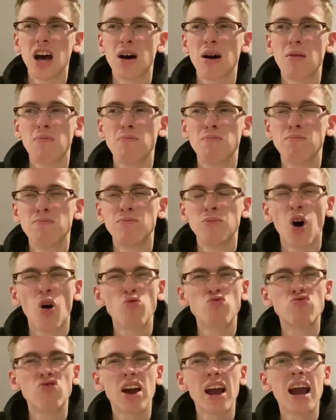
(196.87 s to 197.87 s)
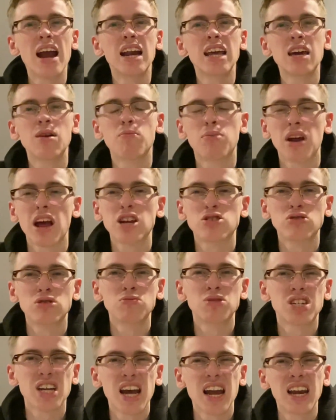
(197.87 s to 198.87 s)
Not really impressed with him.
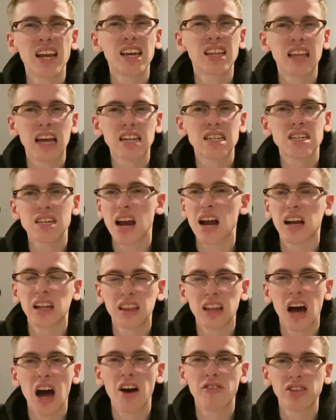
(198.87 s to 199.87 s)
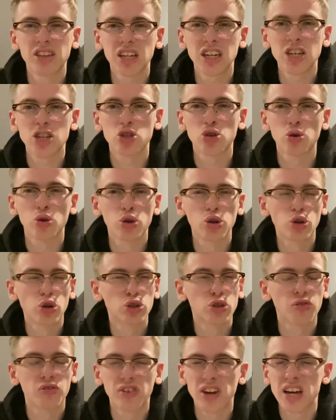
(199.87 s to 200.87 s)
Certainly in that second half, I think he struggled. Look, the
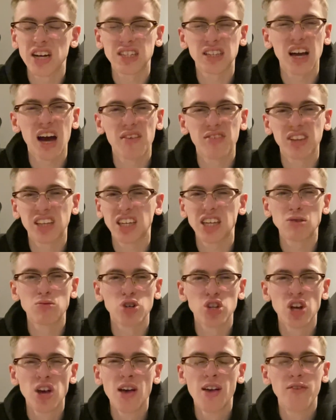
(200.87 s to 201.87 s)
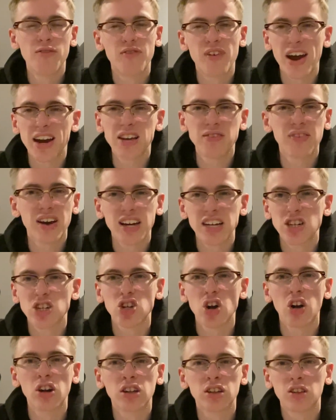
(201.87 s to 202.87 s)
first half, I think he was very, very
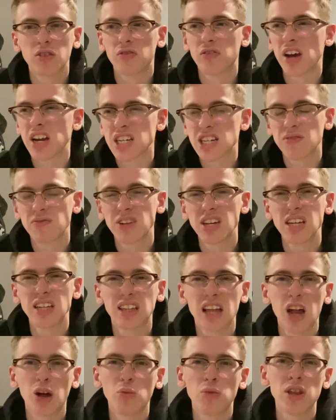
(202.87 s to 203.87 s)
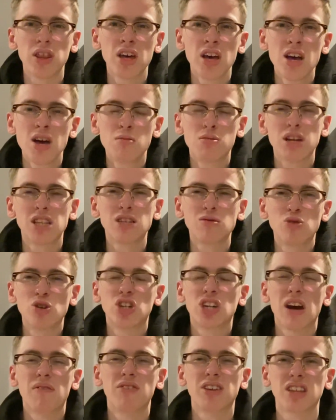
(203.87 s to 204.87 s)
solid defensively. He dealt with pretty much
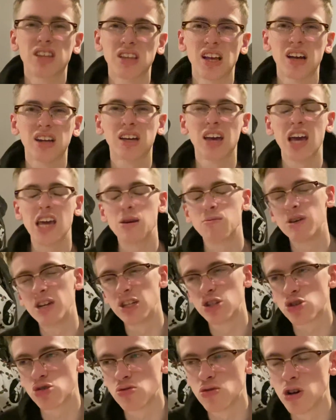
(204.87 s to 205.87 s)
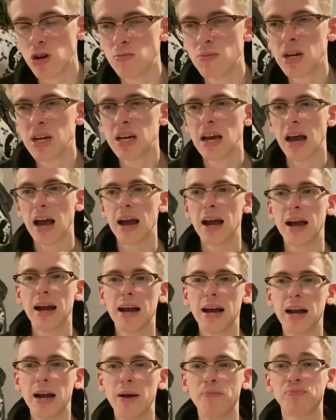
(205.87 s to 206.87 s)
everything that came into him,
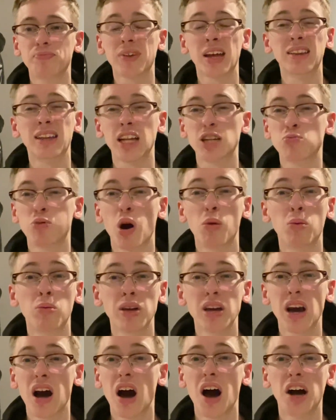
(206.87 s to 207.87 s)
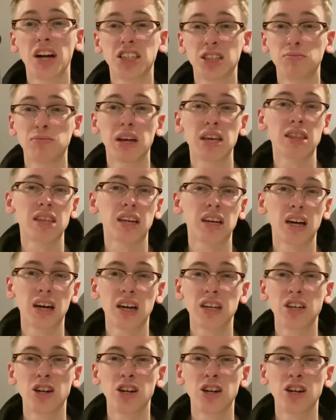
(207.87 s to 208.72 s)
and that's probably harsh. You may think that,